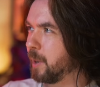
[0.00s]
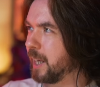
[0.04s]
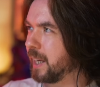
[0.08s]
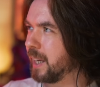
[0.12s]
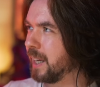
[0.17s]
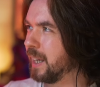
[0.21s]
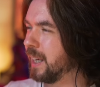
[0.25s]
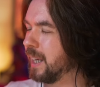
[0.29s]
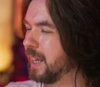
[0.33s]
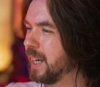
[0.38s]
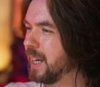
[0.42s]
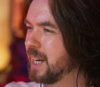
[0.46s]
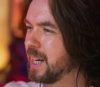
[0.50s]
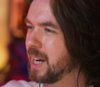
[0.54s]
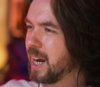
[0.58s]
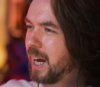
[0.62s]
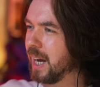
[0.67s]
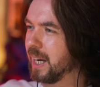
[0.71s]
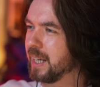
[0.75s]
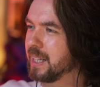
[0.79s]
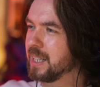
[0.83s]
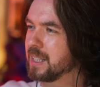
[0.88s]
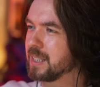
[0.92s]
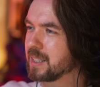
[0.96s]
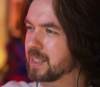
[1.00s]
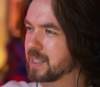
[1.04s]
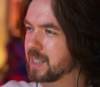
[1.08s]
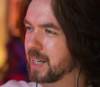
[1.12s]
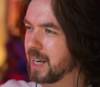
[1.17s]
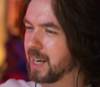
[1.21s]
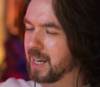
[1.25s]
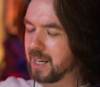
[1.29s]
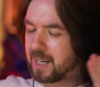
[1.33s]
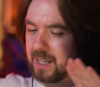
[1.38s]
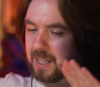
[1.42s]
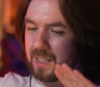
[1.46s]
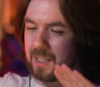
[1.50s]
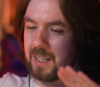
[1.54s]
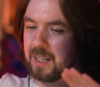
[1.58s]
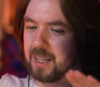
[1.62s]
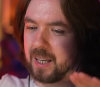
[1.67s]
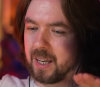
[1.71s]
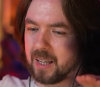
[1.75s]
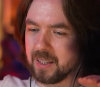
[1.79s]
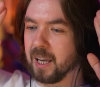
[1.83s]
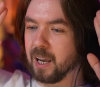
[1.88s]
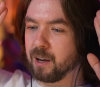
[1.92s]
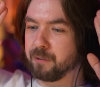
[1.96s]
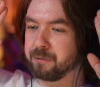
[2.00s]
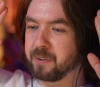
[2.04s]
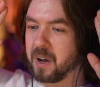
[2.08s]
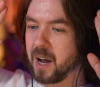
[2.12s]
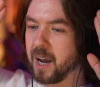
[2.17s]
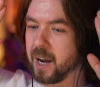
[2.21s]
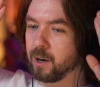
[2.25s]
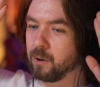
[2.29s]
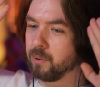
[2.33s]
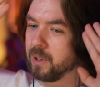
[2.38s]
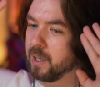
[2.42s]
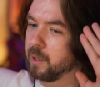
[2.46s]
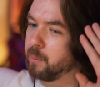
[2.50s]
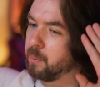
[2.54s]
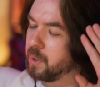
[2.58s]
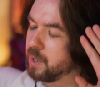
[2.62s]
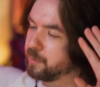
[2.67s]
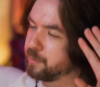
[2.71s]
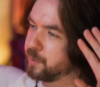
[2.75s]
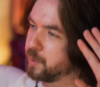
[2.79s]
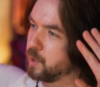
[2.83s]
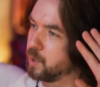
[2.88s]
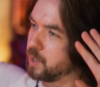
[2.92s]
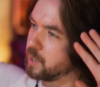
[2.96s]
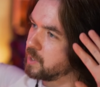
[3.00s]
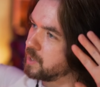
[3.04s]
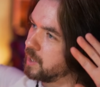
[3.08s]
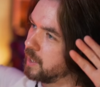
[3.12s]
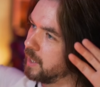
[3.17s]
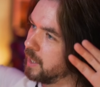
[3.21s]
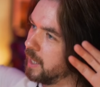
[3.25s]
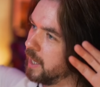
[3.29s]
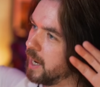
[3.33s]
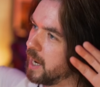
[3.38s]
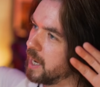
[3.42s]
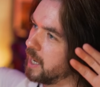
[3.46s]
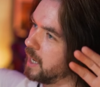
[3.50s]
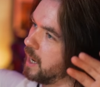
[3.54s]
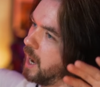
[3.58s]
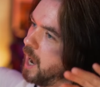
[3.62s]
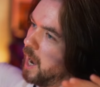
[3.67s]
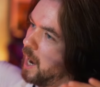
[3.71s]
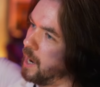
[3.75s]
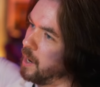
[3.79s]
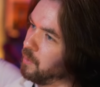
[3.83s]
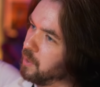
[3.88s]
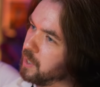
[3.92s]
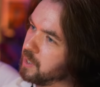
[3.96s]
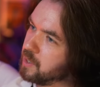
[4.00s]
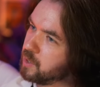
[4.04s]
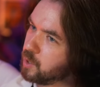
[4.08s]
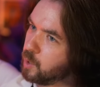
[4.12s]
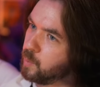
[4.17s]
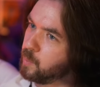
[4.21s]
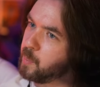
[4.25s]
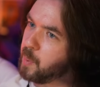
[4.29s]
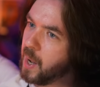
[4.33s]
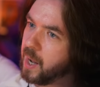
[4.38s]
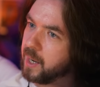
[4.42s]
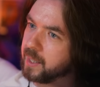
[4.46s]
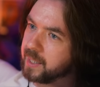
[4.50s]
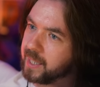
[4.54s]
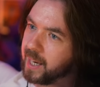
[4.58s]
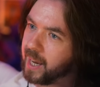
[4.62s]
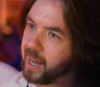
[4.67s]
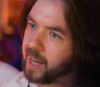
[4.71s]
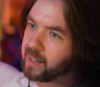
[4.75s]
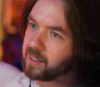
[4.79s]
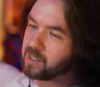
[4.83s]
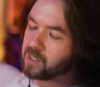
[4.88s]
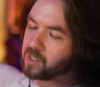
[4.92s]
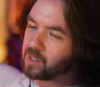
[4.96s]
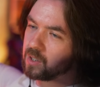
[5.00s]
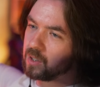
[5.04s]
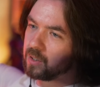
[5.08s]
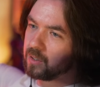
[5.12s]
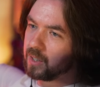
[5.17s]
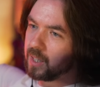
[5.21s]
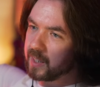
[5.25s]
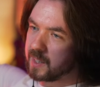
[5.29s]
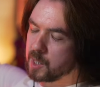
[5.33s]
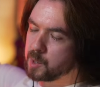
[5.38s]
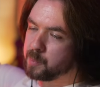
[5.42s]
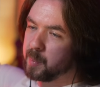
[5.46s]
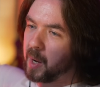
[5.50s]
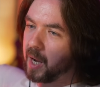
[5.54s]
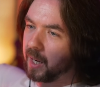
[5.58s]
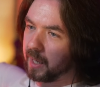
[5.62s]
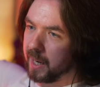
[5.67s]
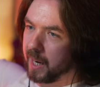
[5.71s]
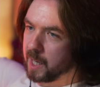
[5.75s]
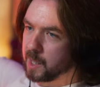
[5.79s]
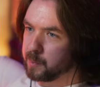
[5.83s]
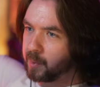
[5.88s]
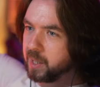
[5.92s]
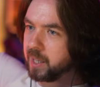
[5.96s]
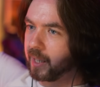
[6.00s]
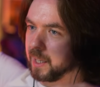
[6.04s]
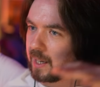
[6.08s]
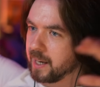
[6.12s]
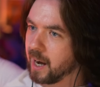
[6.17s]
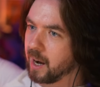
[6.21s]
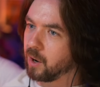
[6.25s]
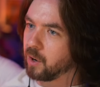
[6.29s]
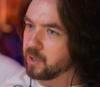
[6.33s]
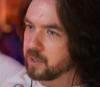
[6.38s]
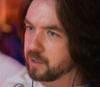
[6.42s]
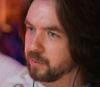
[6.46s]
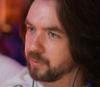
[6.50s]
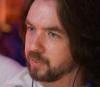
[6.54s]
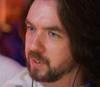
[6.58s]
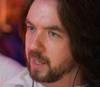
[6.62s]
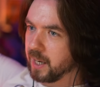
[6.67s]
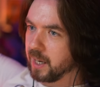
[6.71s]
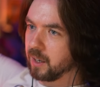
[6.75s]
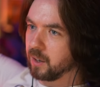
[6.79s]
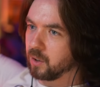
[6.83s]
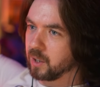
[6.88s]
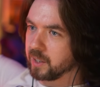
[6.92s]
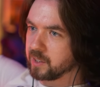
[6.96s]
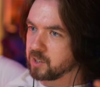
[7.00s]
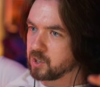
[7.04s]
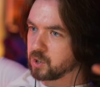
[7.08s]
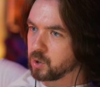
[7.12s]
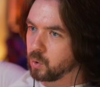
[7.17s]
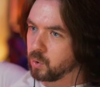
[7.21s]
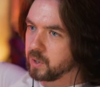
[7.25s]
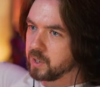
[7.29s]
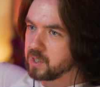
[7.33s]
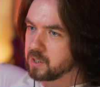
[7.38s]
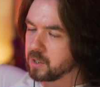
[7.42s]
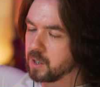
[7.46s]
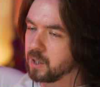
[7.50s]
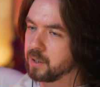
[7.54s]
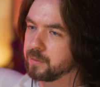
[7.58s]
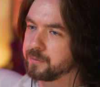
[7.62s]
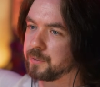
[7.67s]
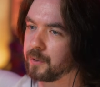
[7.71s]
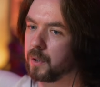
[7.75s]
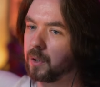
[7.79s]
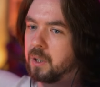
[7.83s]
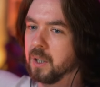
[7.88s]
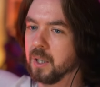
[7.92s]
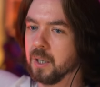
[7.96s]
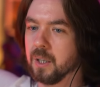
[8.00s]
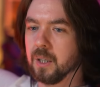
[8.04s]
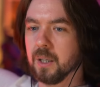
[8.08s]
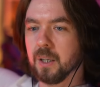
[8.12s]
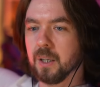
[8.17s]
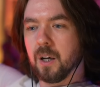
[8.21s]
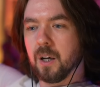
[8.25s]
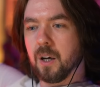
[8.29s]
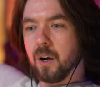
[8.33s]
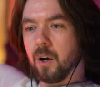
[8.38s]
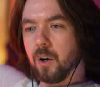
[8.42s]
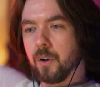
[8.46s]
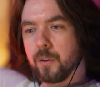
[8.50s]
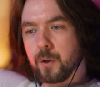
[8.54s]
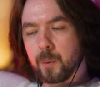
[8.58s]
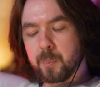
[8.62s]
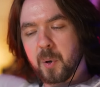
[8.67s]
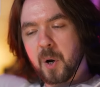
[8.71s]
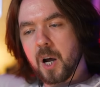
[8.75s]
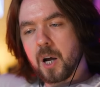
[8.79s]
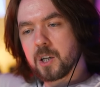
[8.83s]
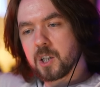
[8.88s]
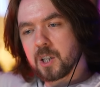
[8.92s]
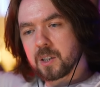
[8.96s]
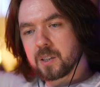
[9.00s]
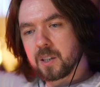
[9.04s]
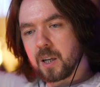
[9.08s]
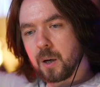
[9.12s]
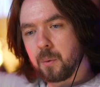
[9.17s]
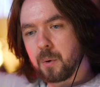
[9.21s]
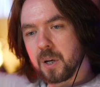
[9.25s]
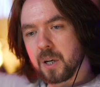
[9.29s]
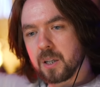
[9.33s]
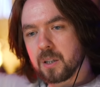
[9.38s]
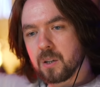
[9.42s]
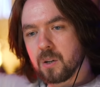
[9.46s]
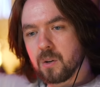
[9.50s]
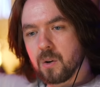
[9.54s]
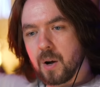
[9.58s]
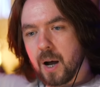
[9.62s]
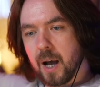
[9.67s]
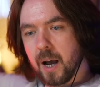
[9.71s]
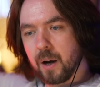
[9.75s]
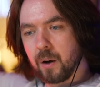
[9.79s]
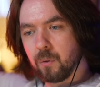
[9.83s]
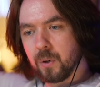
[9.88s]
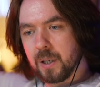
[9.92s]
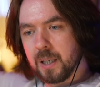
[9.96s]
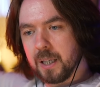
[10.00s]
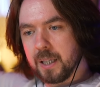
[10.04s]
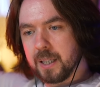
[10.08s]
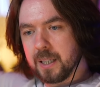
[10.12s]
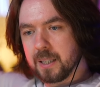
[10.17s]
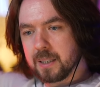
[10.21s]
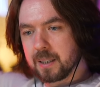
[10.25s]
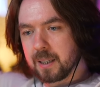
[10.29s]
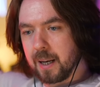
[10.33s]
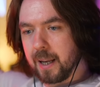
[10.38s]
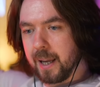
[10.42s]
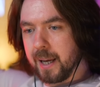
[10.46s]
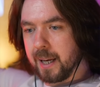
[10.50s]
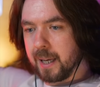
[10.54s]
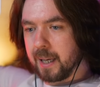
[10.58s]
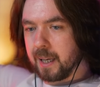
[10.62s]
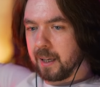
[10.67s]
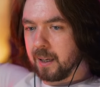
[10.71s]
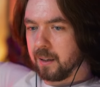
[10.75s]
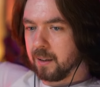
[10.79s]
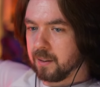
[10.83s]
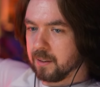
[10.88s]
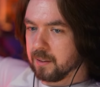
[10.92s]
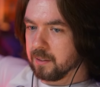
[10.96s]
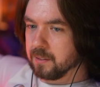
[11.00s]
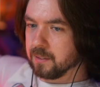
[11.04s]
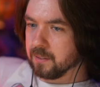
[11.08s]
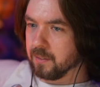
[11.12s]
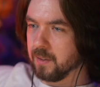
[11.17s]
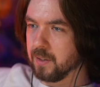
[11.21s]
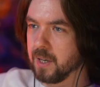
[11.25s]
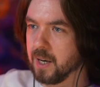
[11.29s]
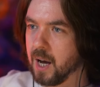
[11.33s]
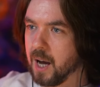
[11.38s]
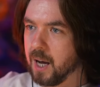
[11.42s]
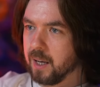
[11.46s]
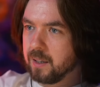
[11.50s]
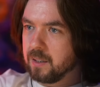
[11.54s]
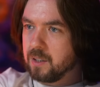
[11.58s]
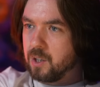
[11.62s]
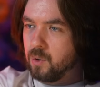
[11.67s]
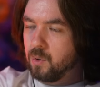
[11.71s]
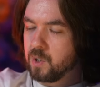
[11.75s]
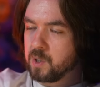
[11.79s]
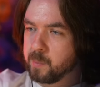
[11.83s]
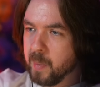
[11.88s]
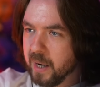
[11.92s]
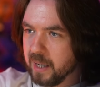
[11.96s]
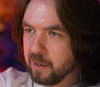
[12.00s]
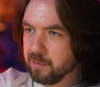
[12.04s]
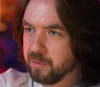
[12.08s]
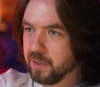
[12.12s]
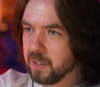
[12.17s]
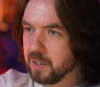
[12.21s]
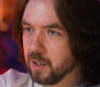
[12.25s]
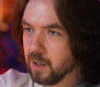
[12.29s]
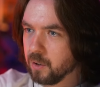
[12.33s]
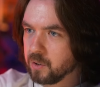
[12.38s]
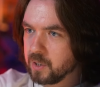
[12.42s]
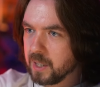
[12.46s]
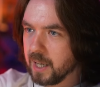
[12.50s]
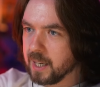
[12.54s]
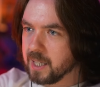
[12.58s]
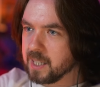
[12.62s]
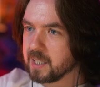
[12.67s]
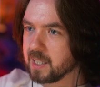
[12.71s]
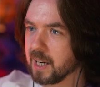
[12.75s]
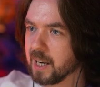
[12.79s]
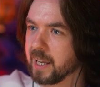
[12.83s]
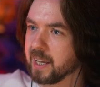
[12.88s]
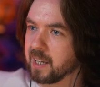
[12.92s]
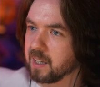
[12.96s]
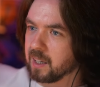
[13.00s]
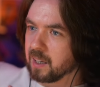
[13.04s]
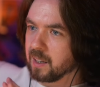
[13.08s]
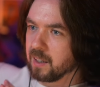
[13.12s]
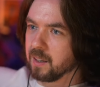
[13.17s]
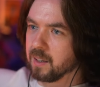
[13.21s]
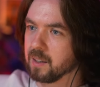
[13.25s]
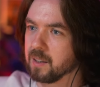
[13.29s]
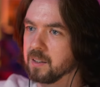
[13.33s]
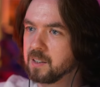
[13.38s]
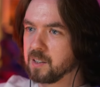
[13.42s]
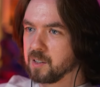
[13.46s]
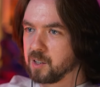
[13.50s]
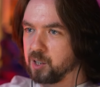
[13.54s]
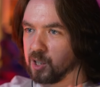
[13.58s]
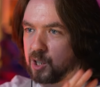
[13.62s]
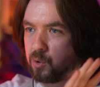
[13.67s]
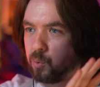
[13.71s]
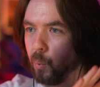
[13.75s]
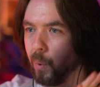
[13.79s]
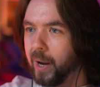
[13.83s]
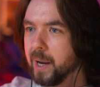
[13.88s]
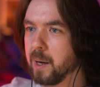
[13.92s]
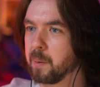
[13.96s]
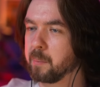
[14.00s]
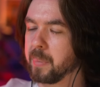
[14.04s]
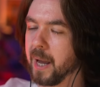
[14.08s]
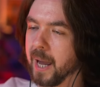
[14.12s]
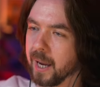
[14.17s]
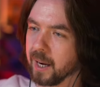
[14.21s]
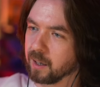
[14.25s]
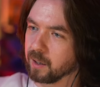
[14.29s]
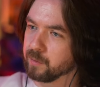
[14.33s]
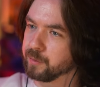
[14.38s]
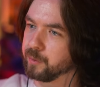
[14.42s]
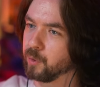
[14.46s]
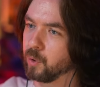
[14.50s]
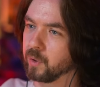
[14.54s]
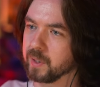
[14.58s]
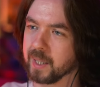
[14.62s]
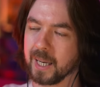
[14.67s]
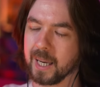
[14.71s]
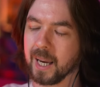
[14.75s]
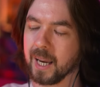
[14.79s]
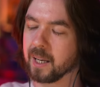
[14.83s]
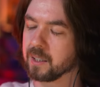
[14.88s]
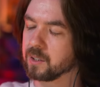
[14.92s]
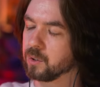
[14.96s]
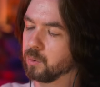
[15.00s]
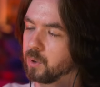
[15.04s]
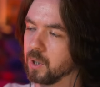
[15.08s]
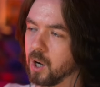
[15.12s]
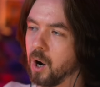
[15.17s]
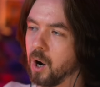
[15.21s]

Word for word: I'm like, I need to take, if I really want to focus on like Iris or podcast, not this podcast, but like a narrative thing or like story stuff or other projects that I want to do, I really need to like not do as many videos. I need to like swing back and forth. I can't do it